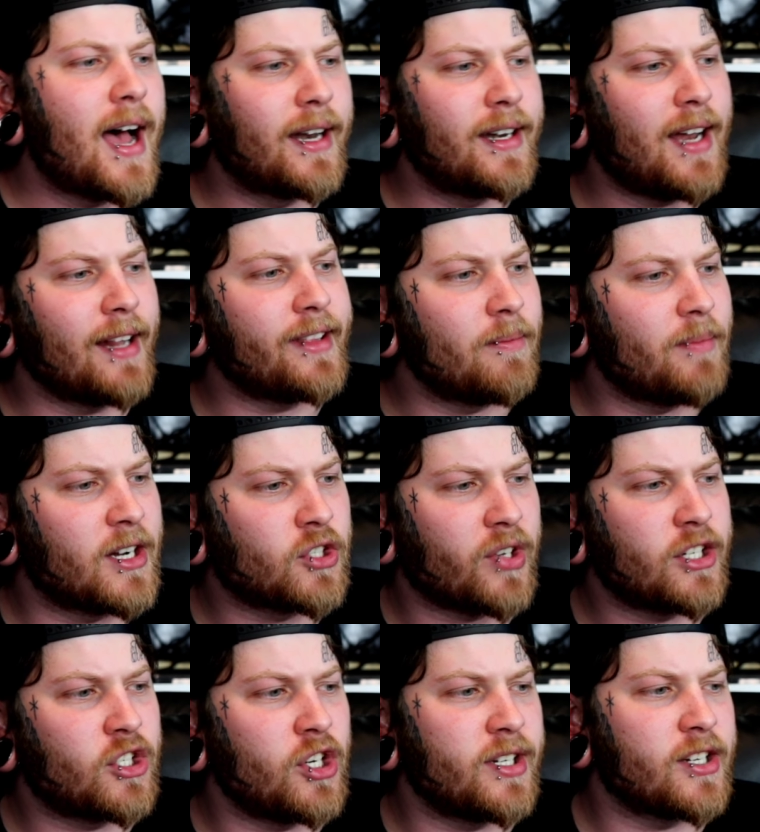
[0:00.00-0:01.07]
Nothing much
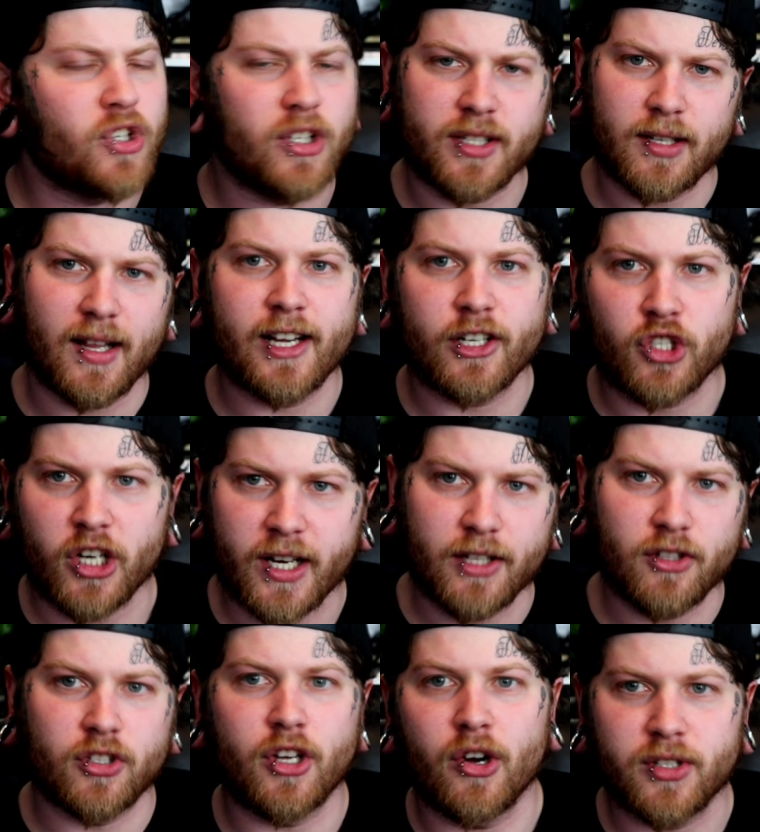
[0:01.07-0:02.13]
like she does. She has a lot of
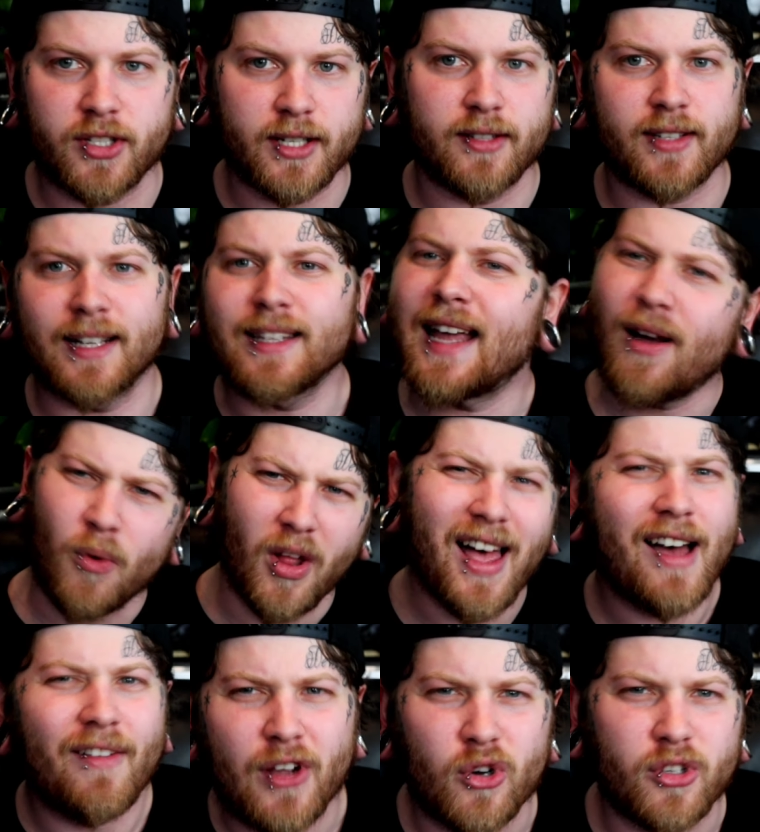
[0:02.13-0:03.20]
chickens, goats, things like that. We'll
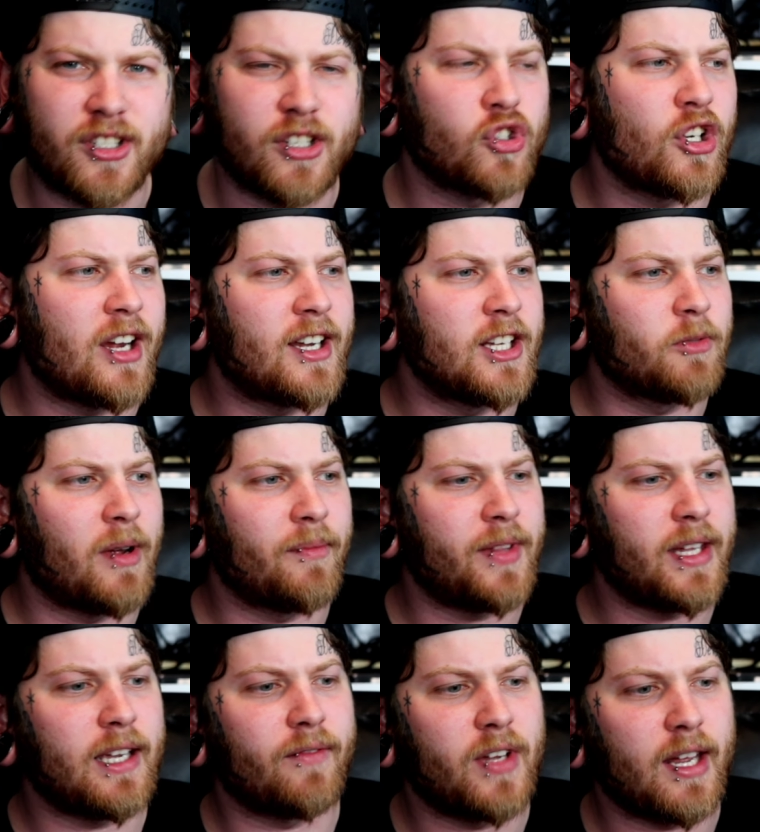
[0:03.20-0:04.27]
have goats and chickens, but
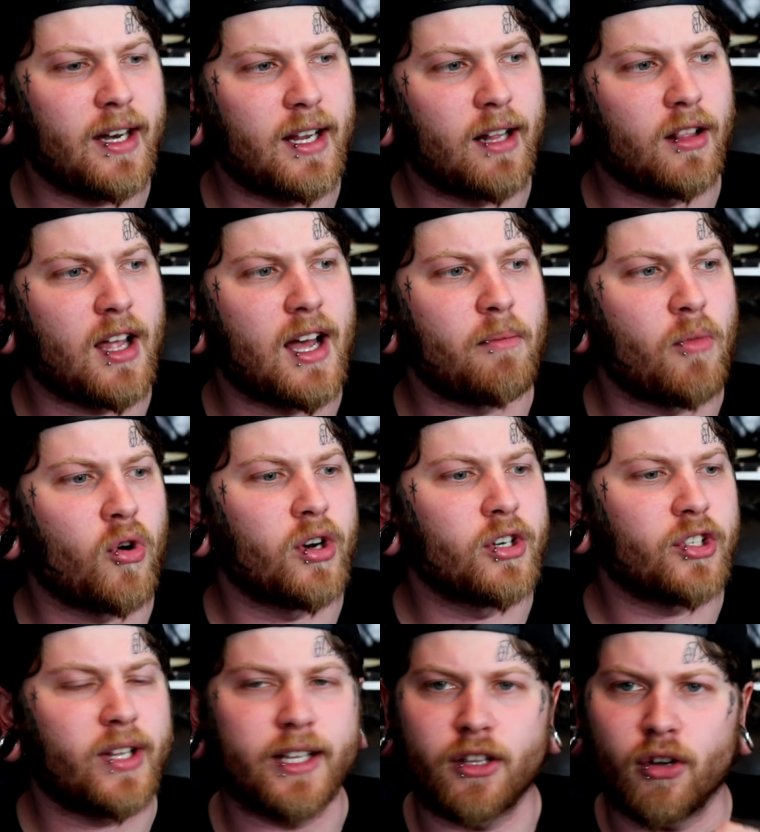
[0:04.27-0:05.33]
I'm thinking of getting a lot more
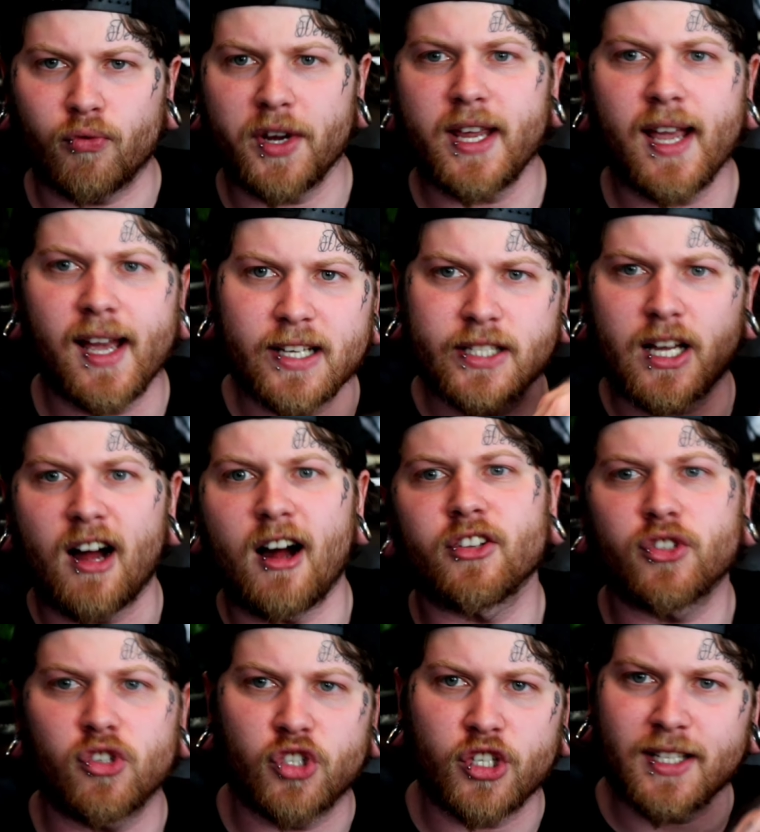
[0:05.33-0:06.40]
into like the rheas,
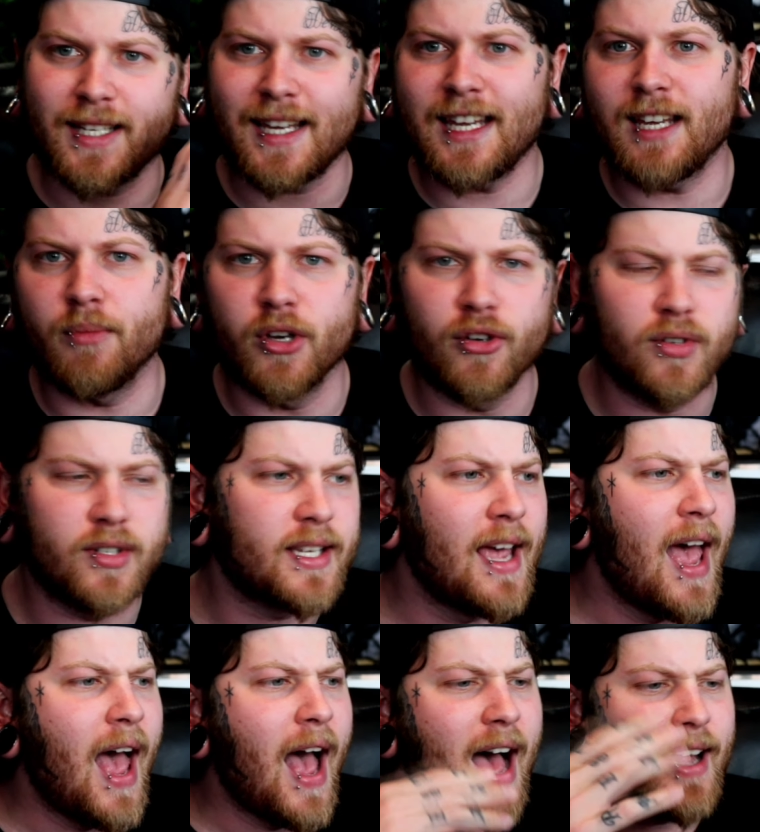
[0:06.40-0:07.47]
ostriches,
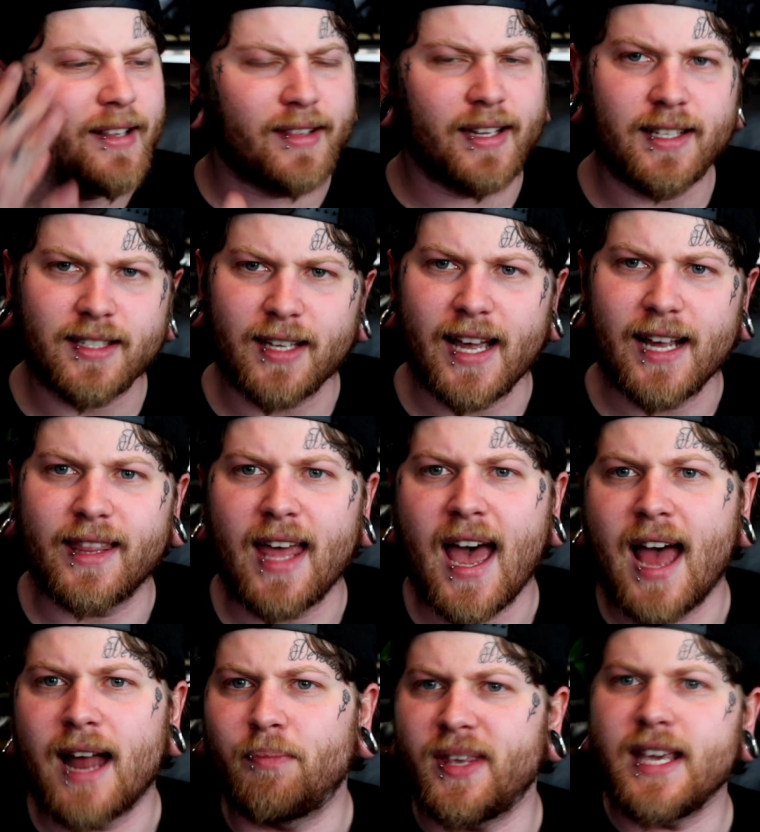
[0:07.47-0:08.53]
emus, things like
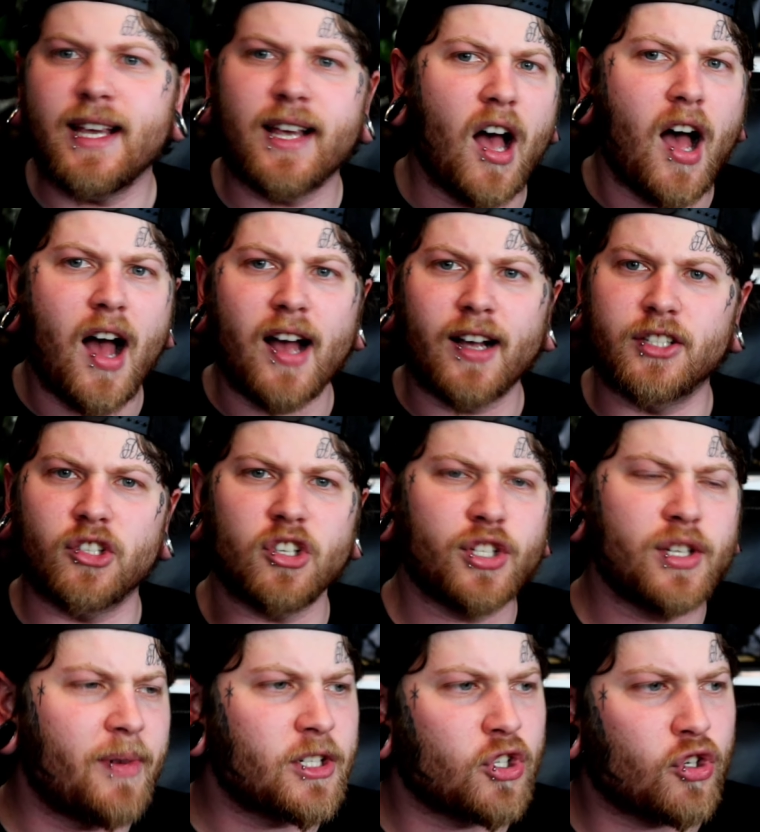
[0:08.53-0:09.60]
that, peacocks,
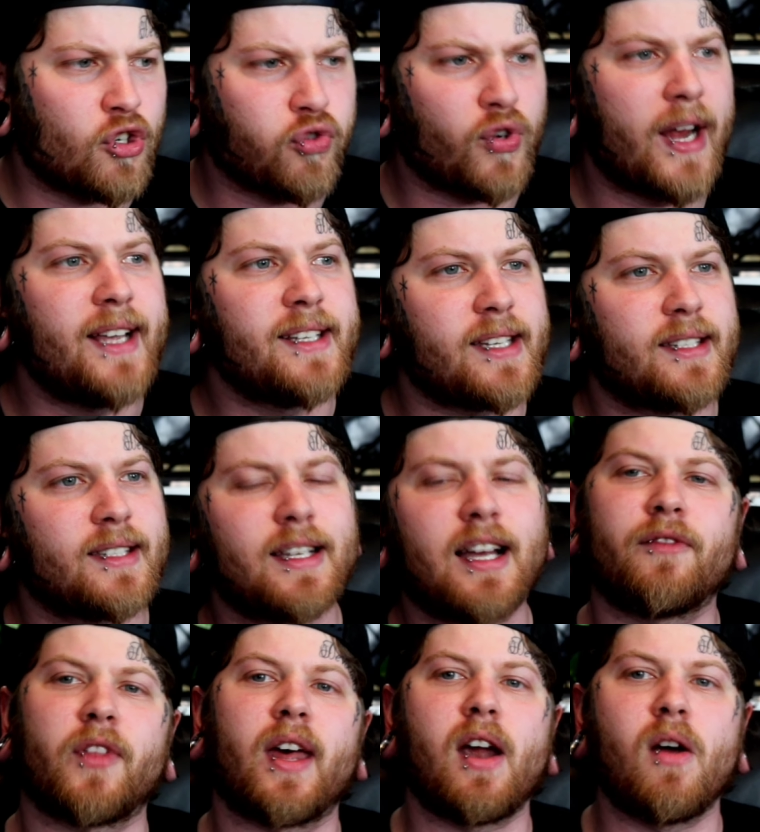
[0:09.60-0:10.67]
just a bunch of crazy
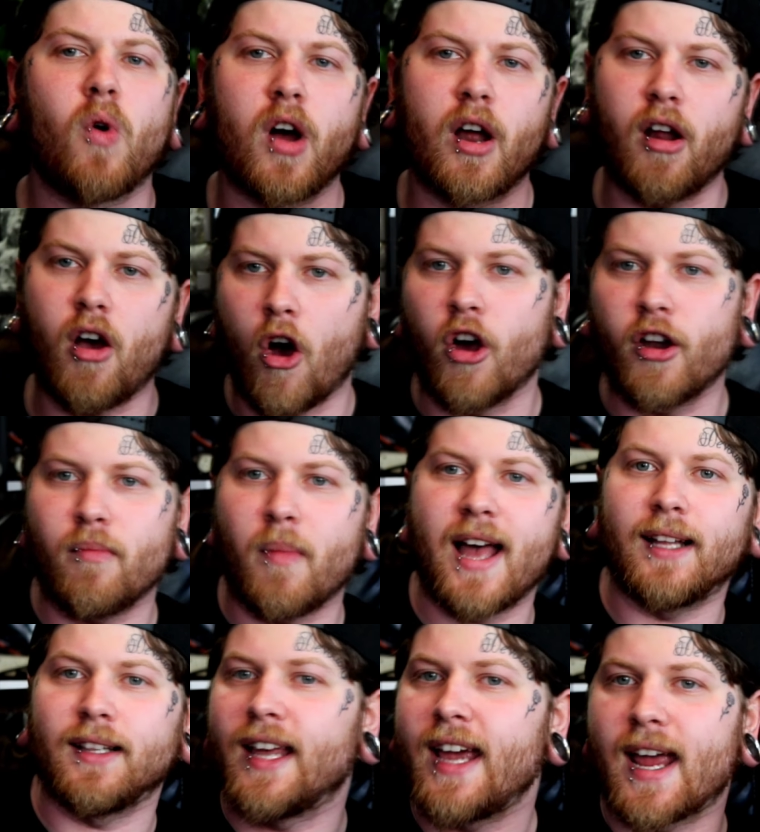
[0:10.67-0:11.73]
stuff that I want on
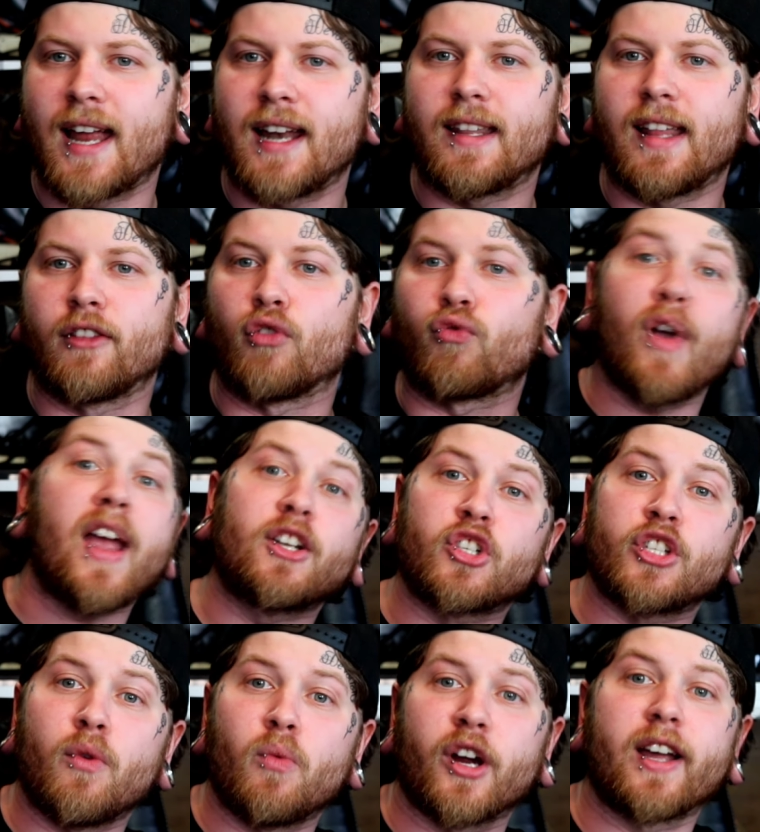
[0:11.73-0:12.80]
my land than the
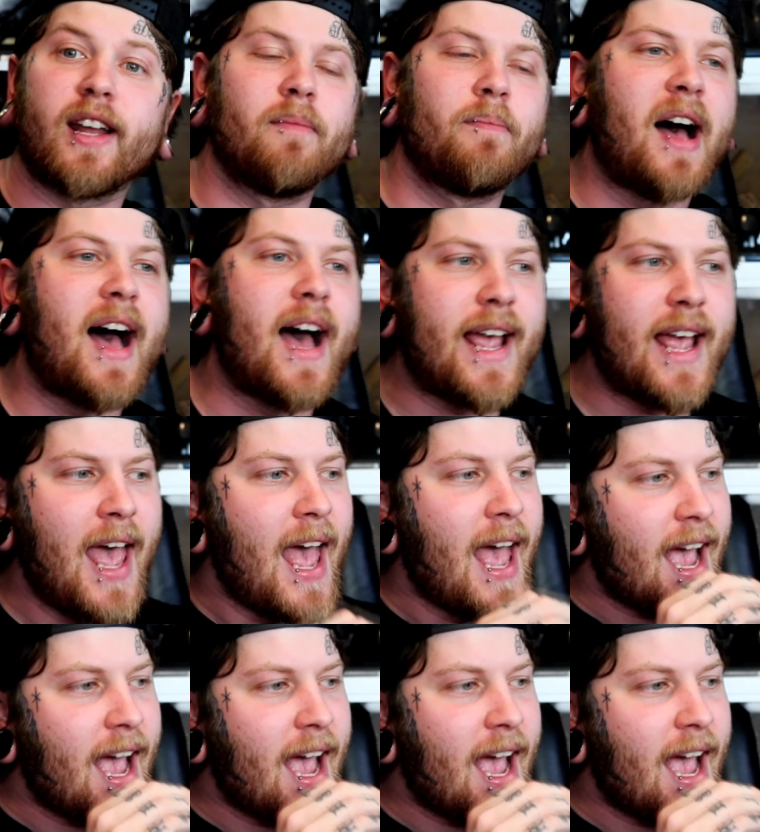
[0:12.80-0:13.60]
ranch that we're gonna buy.